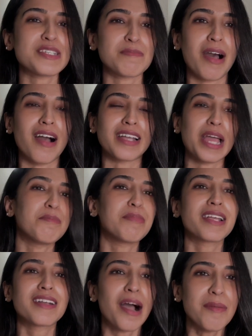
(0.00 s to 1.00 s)
spark and
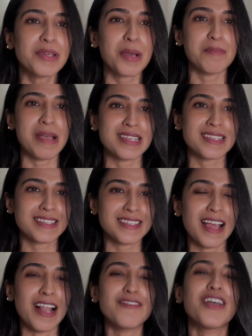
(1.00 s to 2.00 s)
become your best
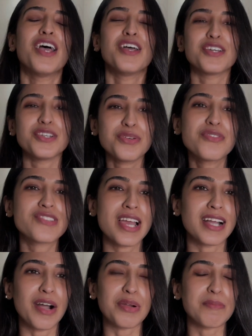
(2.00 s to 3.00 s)
self, do check
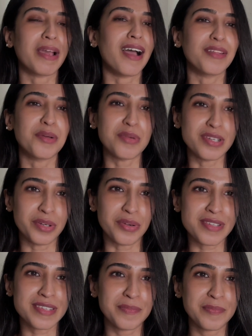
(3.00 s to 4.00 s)
out my other
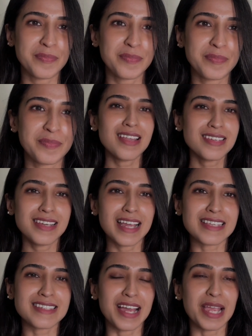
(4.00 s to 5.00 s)
videos. Until
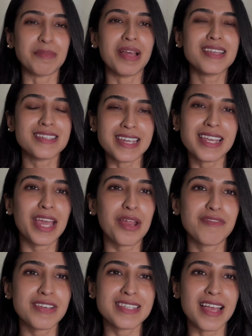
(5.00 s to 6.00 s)
next time, take care
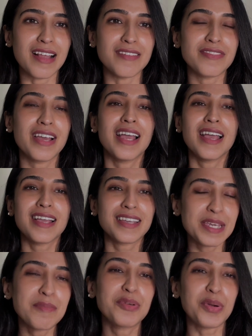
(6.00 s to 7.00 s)
of yourself,
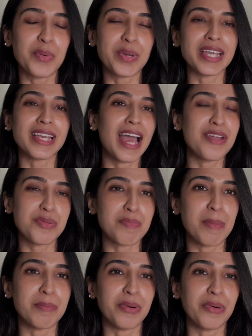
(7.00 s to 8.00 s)
keep growing, and
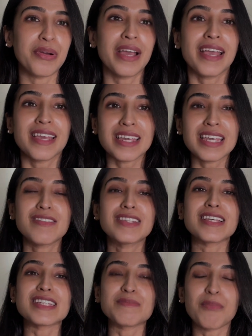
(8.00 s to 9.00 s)
remember, even
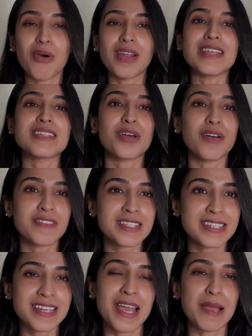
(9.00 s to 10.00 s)
the smallest of
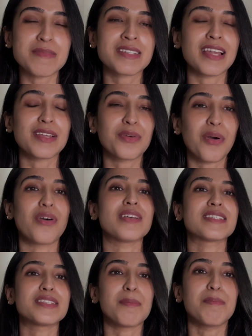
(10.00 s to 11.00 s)
steps can
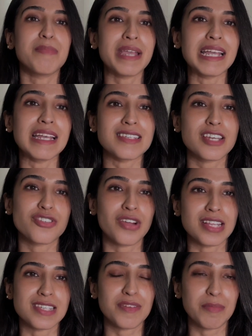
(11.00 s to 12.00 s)
cause the biggest
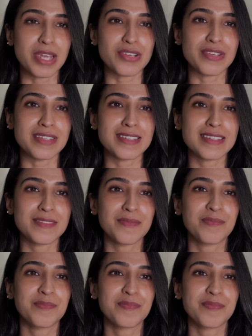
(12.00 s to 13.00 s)
transformations.
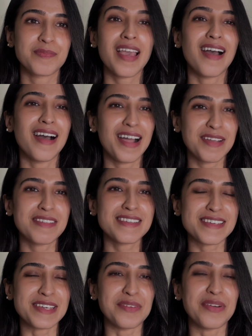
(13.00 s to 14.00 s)
I will
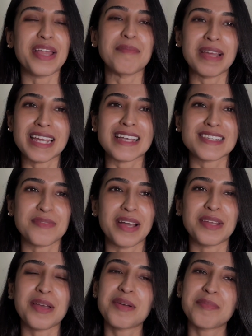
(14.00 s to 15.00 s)
see you in my next one.
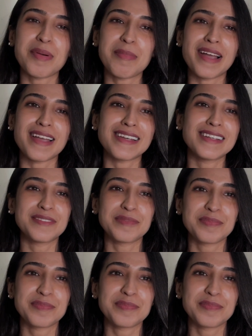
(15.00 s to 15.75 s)
Bye bye.